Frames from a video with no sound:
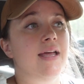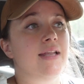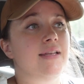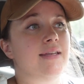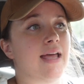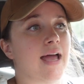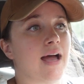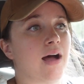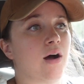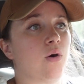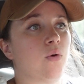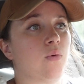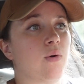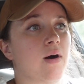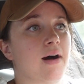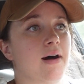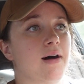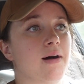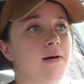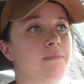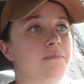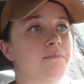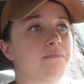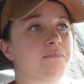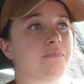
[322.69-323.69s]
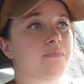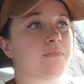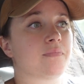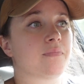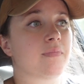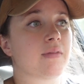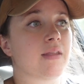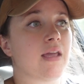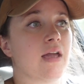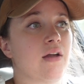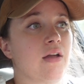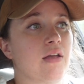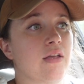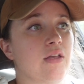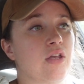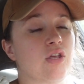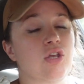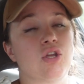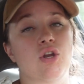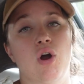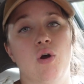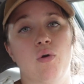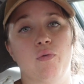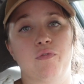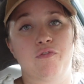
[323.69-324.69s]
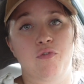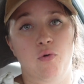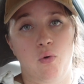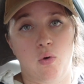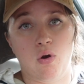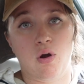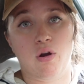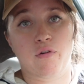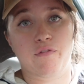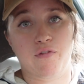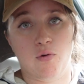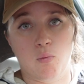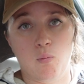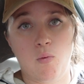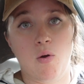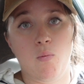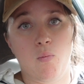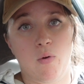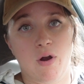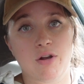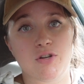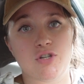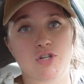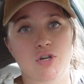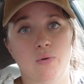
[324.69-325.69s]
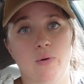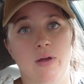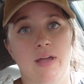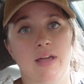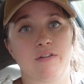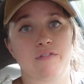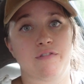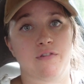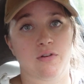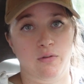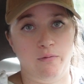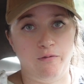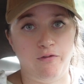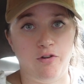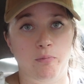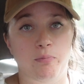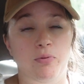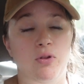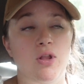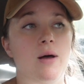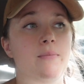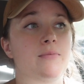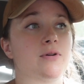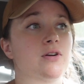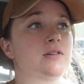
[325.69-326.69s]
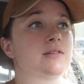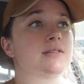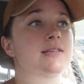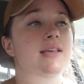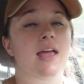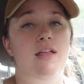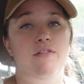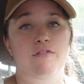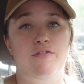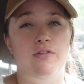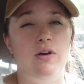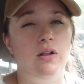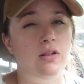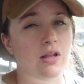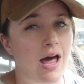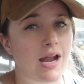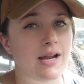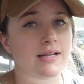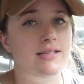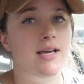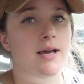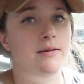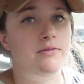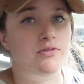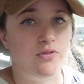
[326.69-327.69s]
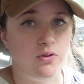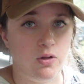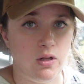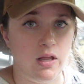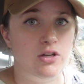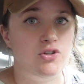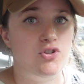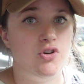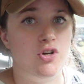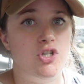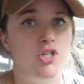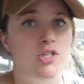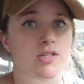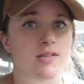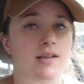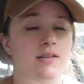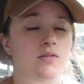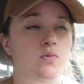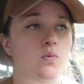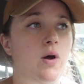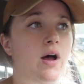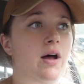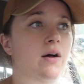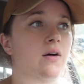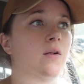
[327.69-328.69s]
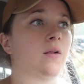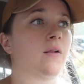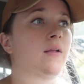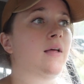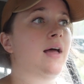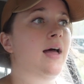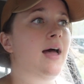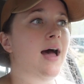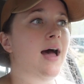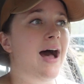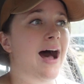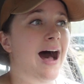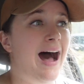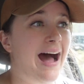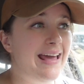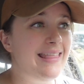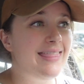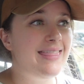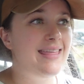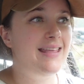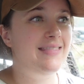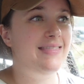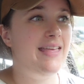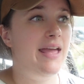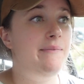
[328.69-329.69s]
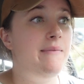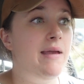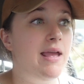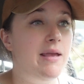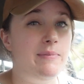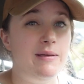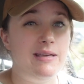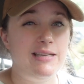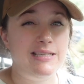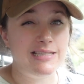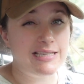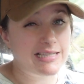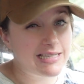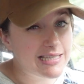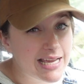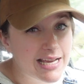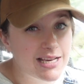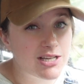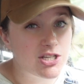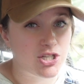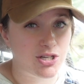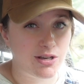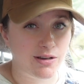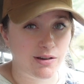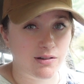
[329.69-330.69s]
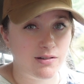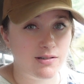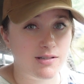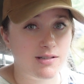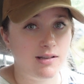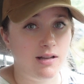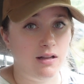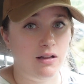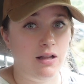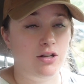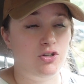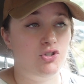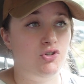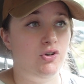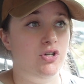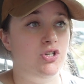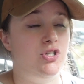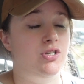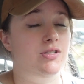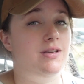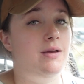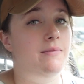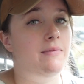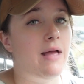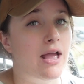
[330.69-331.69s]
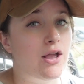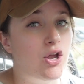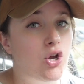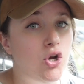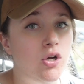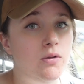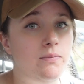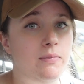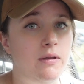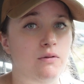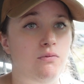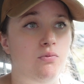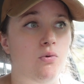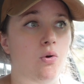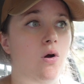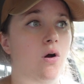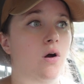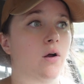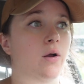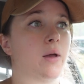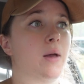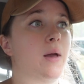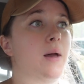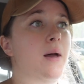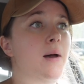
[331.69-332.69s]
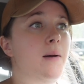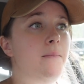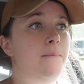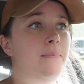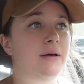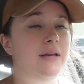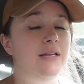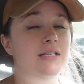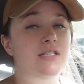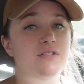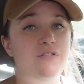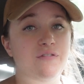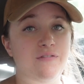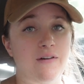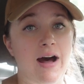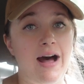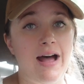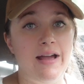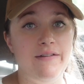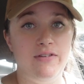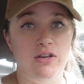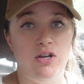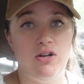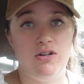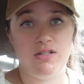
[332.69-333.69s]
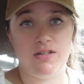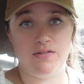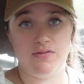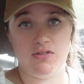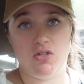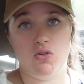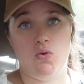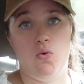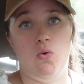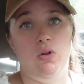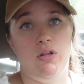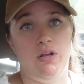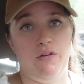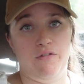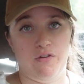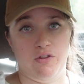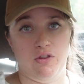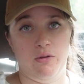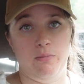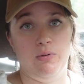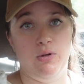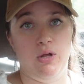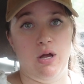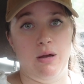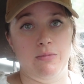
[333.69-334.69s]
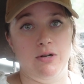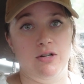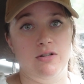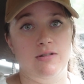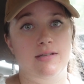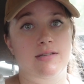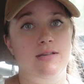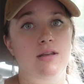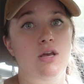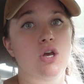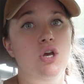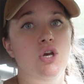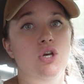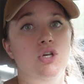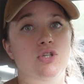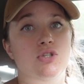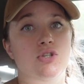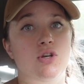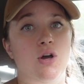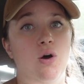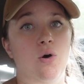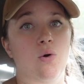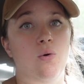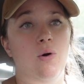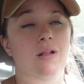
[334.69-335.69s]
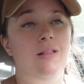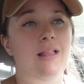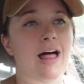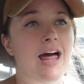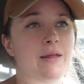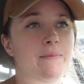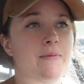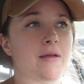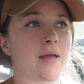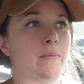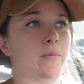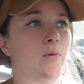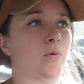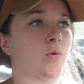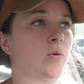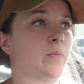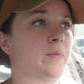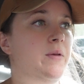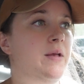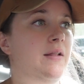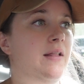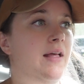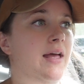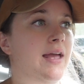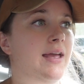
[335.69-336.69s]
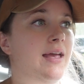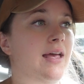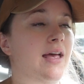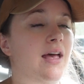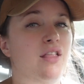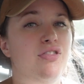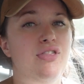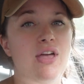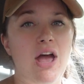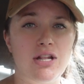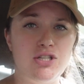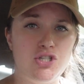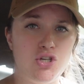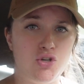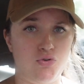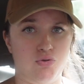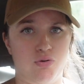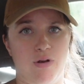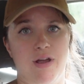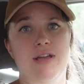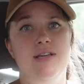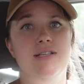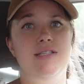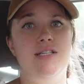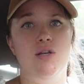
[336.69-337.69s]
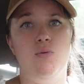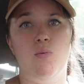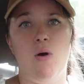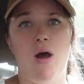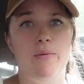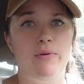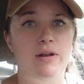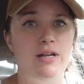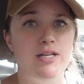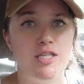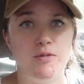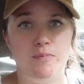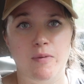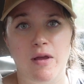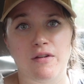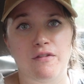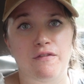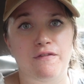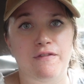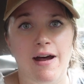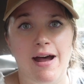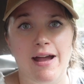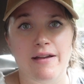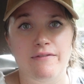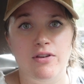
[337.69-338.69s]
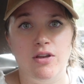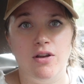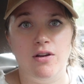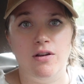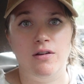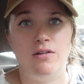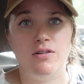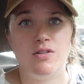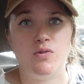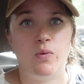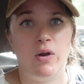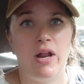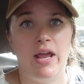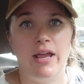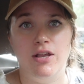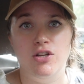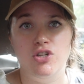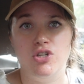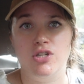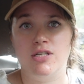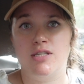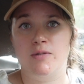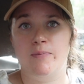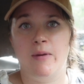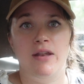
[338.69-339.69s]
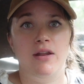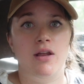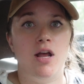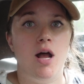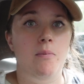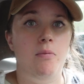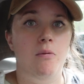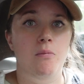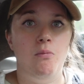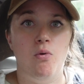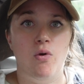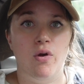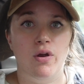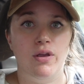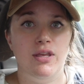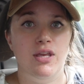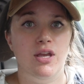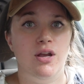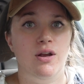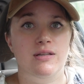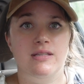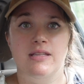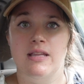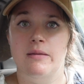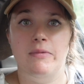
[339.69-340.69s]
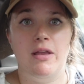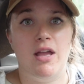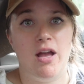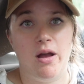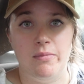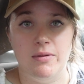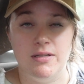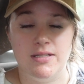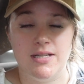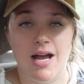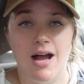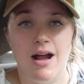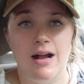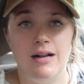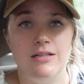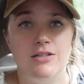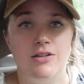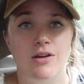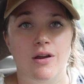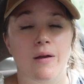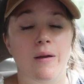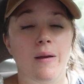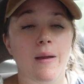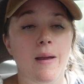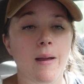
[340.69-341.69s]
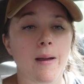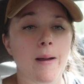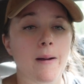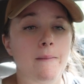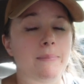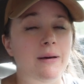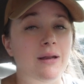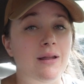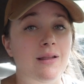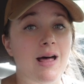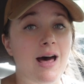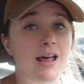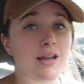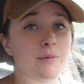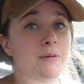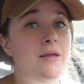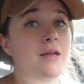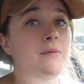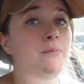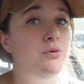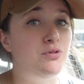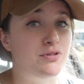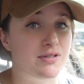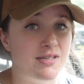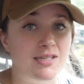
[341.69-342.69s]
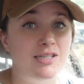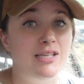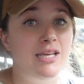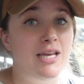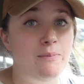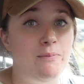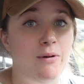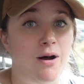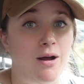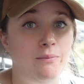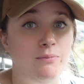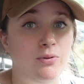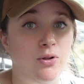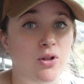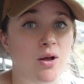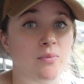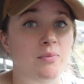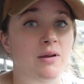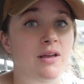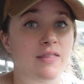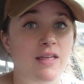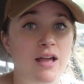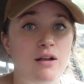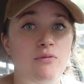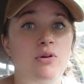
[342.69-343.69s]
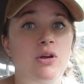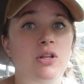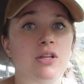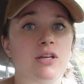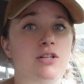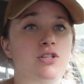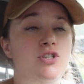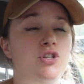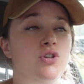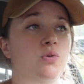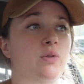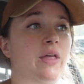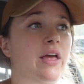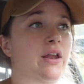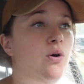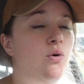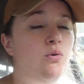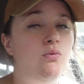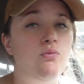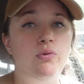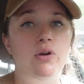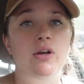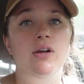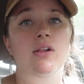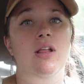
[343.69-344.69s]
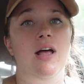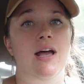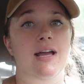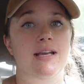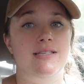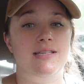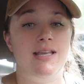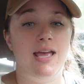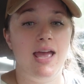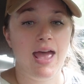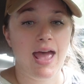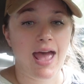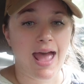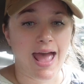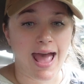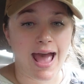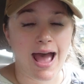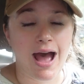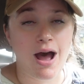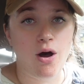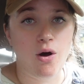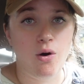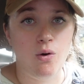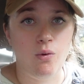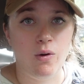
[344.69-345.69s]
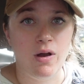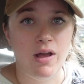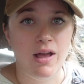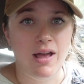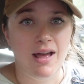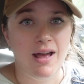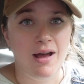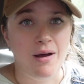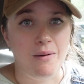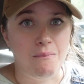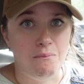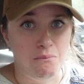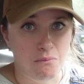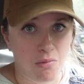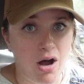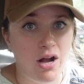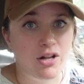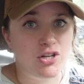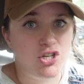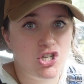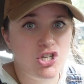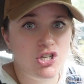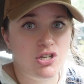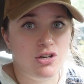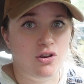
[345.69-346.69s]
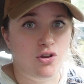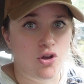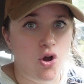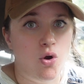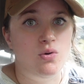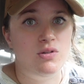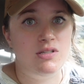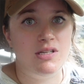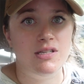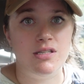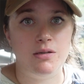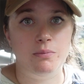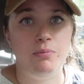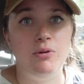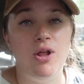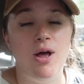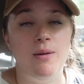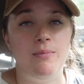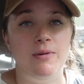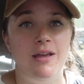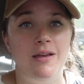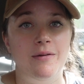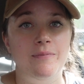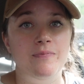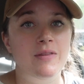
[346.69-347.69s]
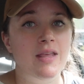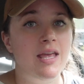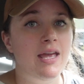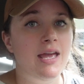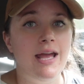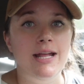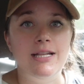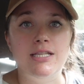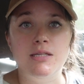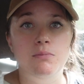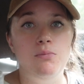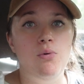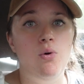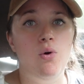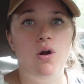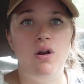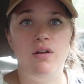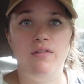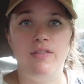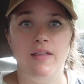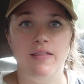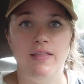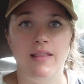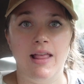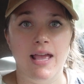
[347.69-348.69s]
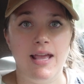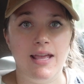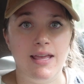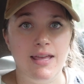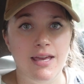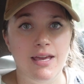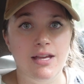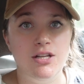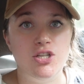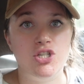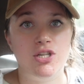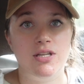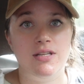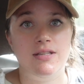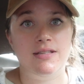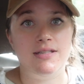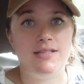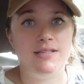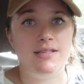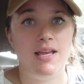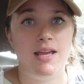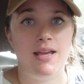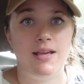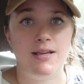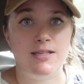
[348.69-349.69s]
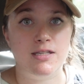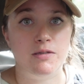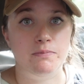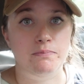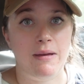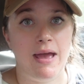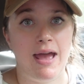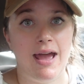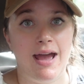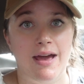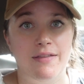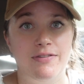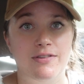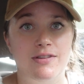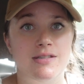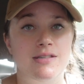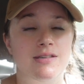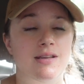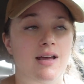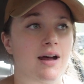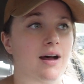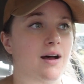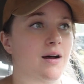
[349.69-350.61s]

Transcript: Now, you know, for what we're doing for plumbers and for a lot of times for electricians as well, I think they may be 6 years electricians. I could be wrong, but it's 5 years of schooling for the plumbers. So a lot of people will be like, that's crazy. Why would I spend 5 years when I can just spend a couple more years and then become a doctor? But a lot of people sleep on plumbing. They really do. They don't realize how much goes into plumbing. It's more than like kitchens, sinks, baths,